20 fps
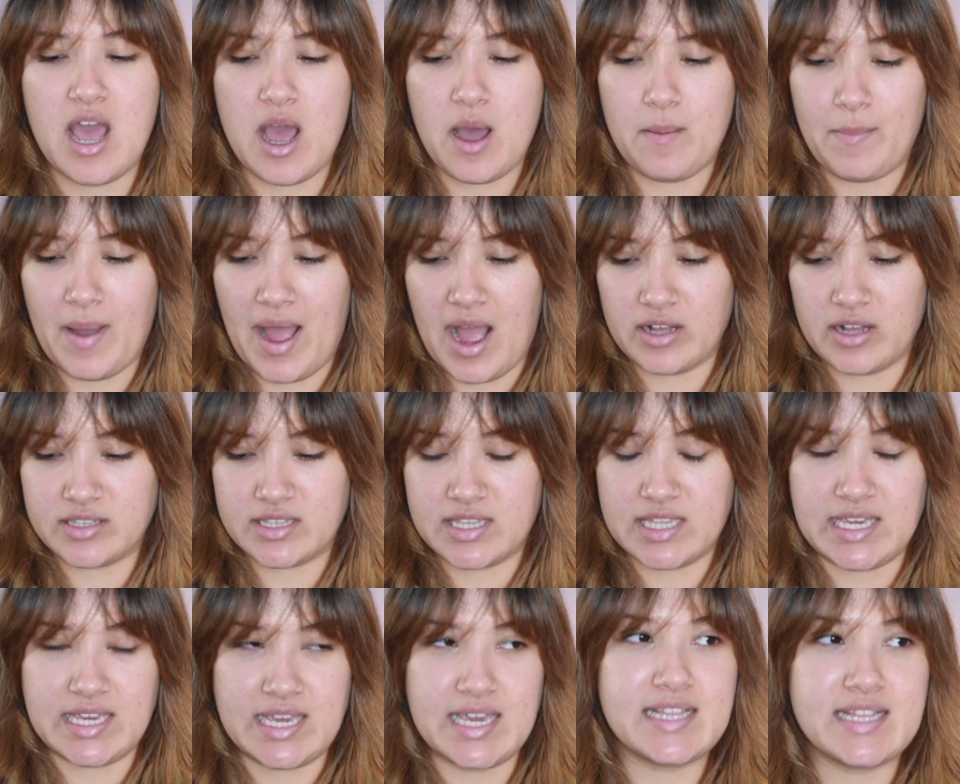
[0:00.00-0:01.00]
about
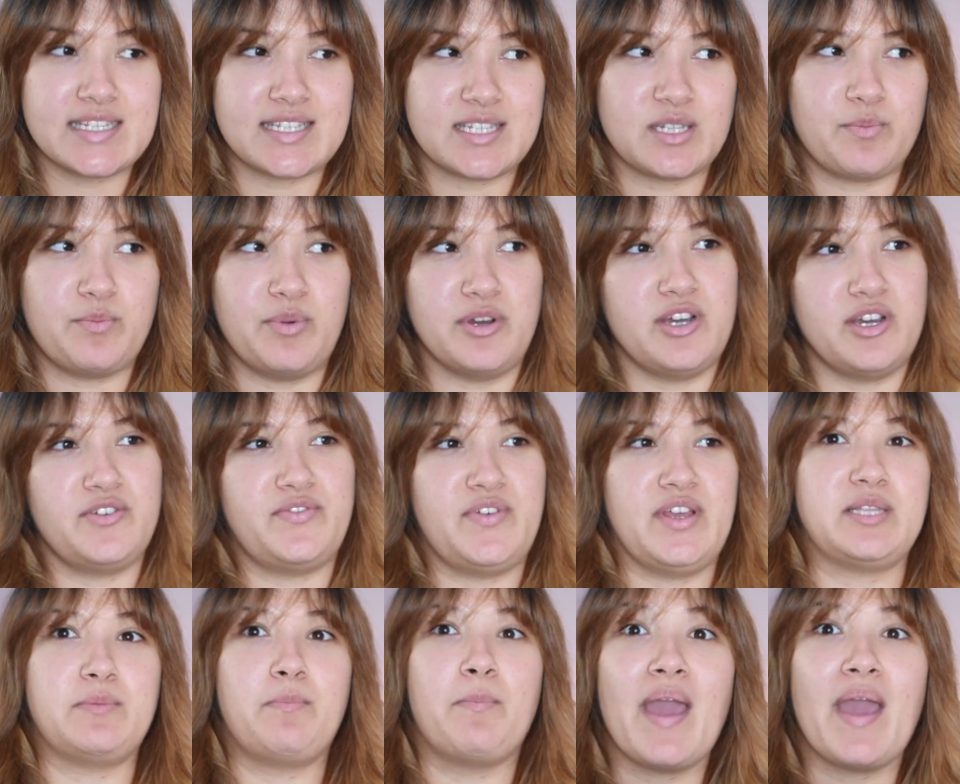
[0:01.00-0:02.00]
the Insta
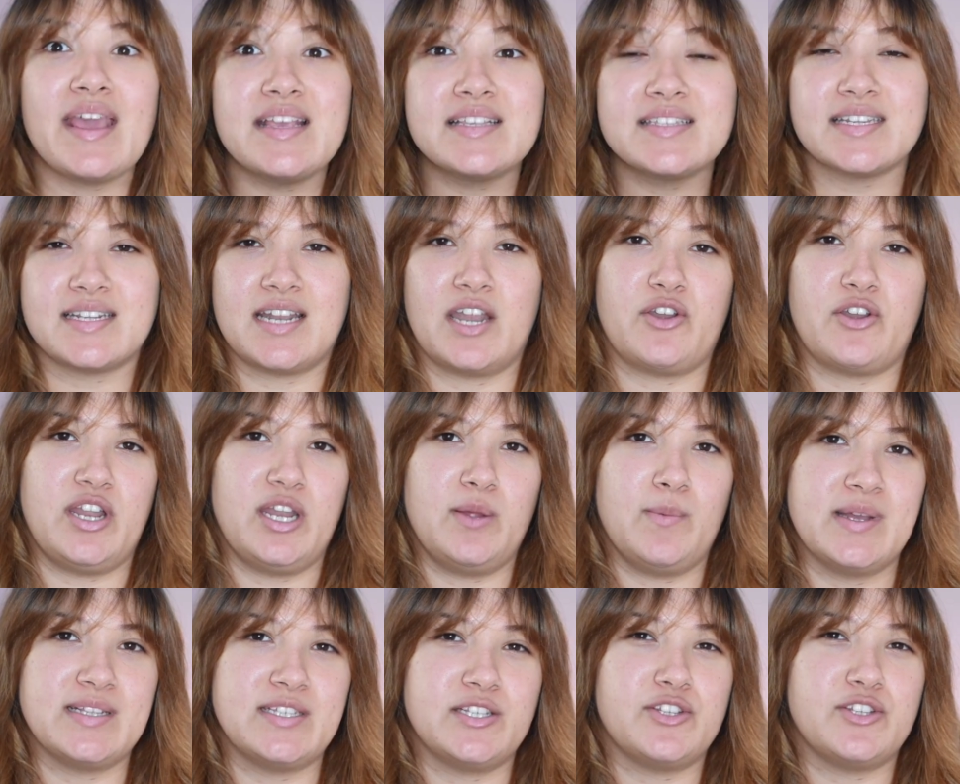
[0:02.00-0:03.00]
Perfect base and I really
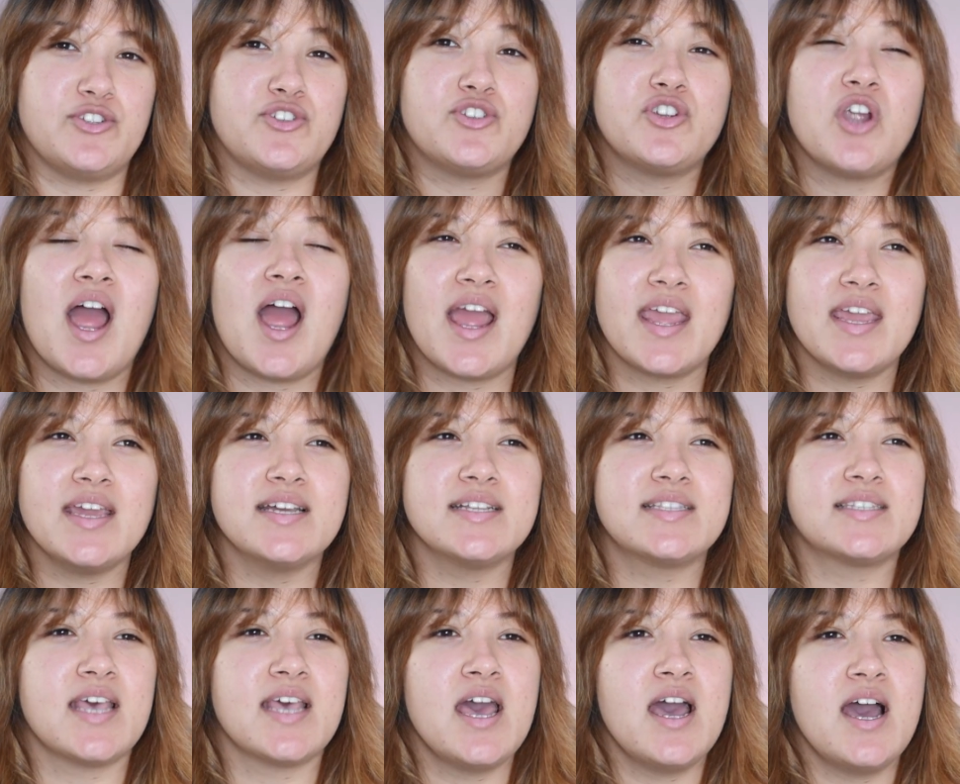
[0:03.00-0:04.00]
wanted to try
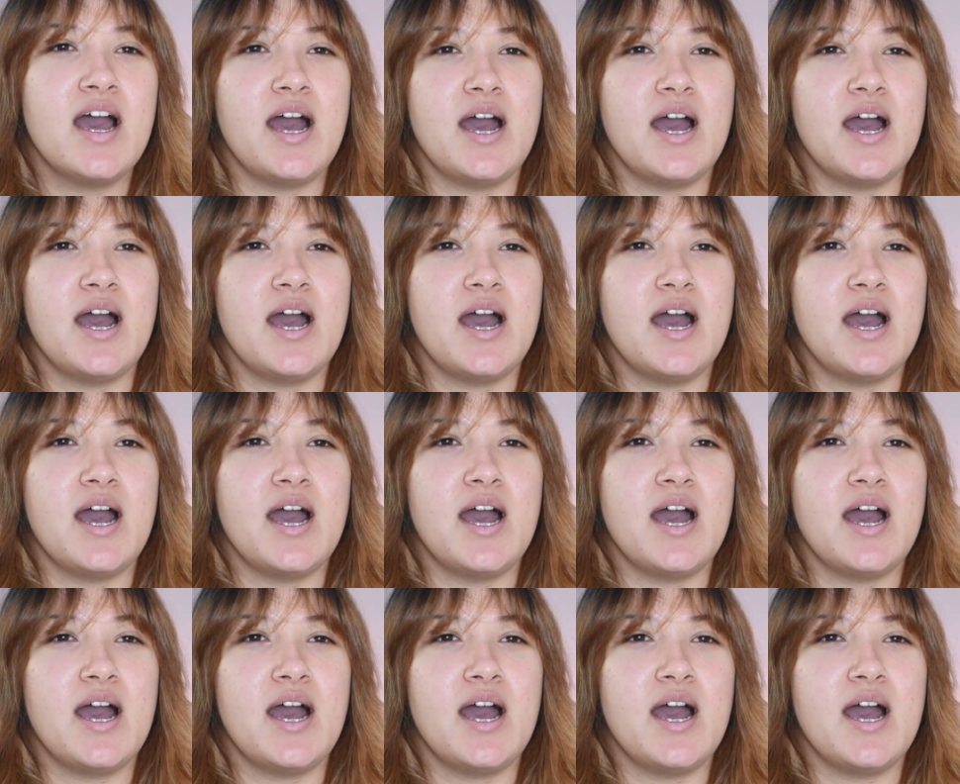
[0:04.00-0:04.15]
it.